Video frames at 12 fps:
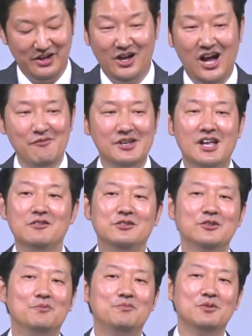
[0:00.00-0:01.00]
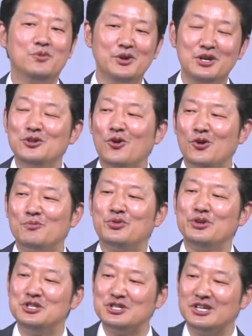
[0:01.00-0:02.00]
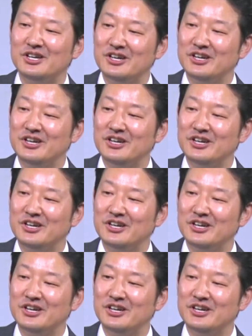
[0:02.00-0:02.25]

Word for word: How many times, you know, people ignore preaching?